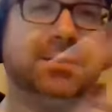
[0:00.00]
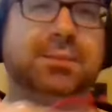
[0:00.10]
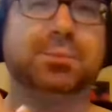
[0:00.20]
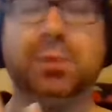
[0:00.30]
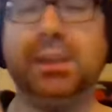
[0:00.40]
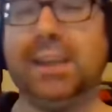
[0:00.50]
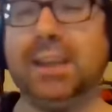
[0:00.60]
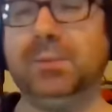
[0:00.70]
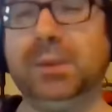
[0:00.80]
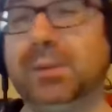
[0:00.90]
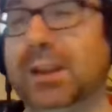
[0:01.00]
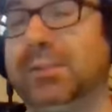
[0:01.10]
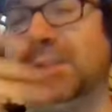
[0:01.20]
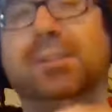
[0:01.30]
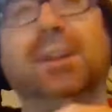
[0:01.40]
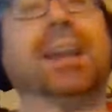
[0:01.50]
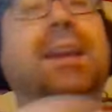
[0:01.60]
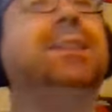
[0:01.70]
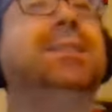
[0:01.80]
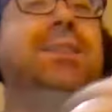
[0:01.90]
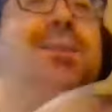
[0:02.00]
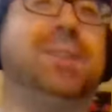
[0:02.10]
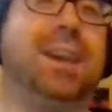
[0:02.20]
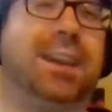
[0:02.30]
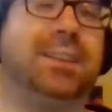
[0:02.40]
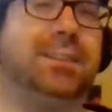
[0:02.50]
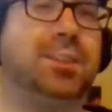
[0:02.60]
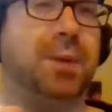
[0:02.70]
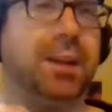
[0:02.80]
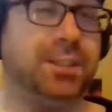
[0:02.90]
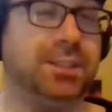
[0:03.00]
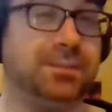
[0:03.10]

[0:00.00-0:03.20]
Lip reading: weekend, whatever the fuck. NXT UK. Did you watch it?